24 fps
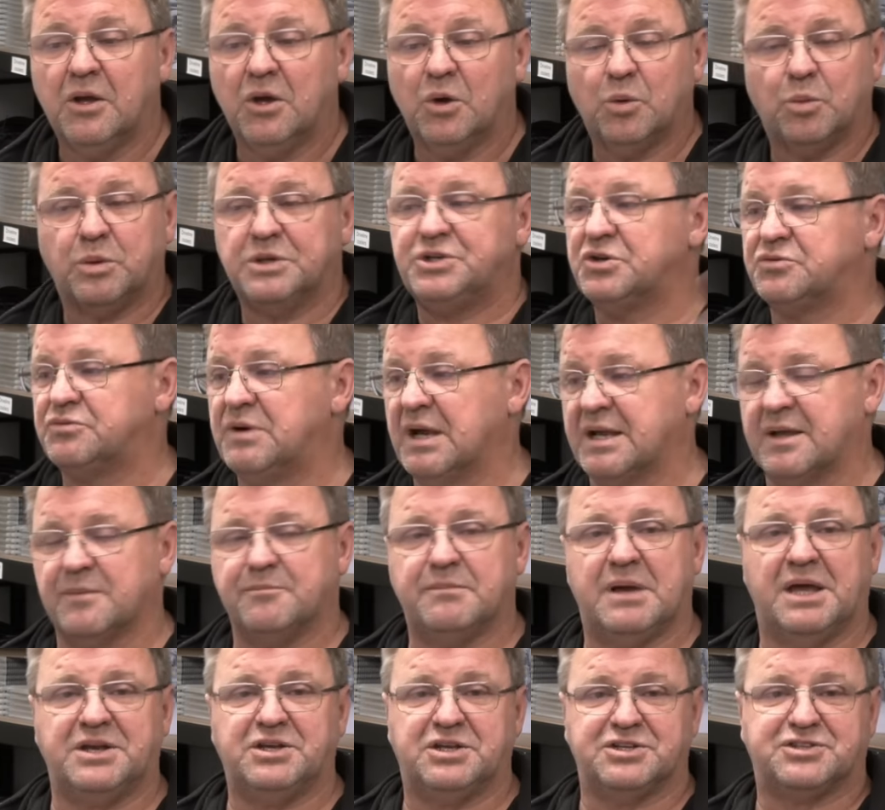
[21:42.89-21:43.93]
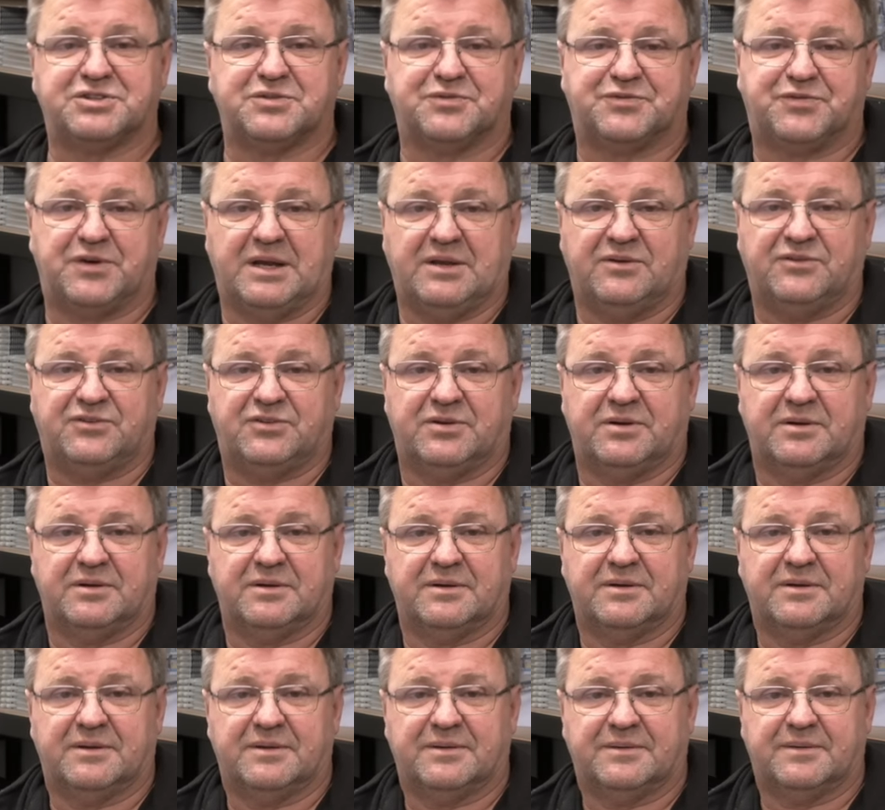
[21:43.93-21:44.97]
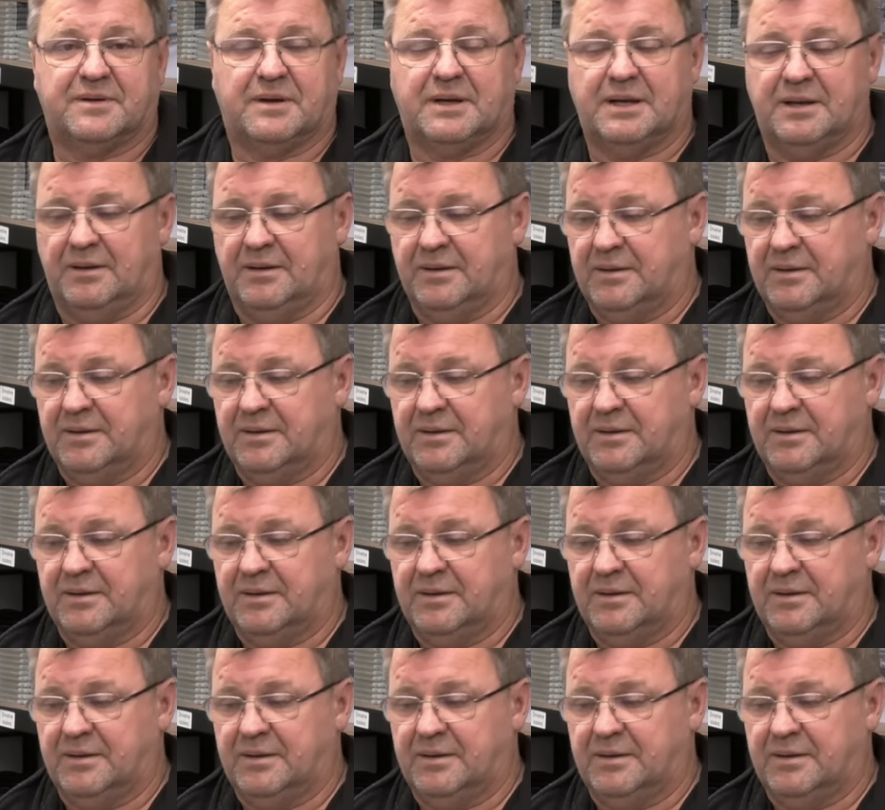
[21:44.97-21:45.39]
Would you recommend it to friends, right?